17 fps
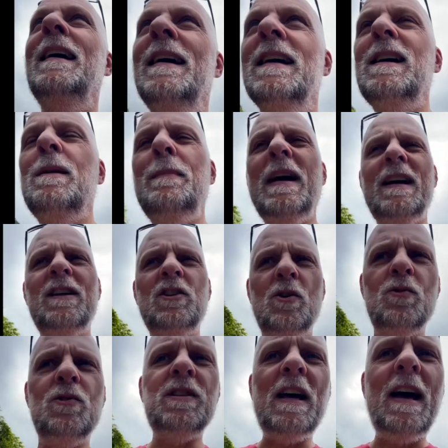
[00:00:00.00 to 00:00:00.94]
commando
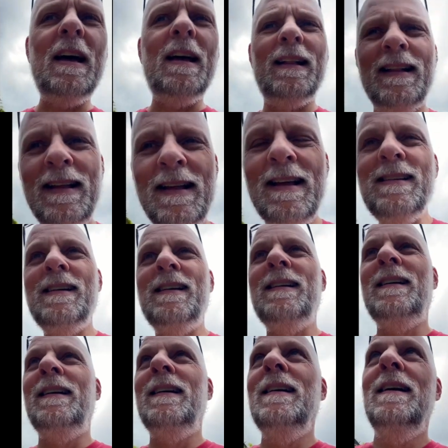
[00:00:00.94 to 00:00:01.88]
style,
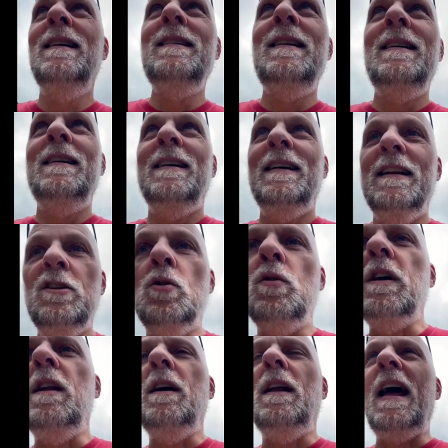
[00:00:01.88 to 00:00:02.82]
and you
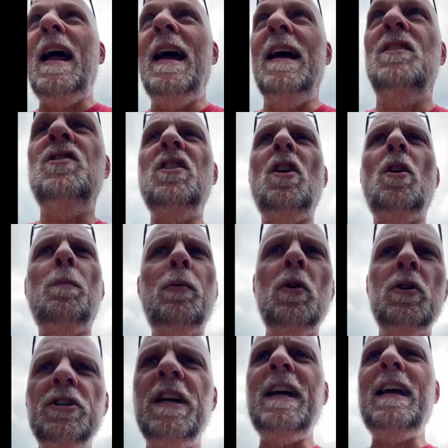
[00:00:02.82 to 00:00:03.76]
get an accidental
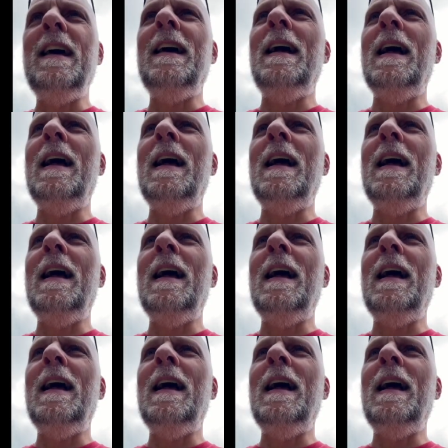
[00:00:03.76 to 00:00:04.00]
pushy.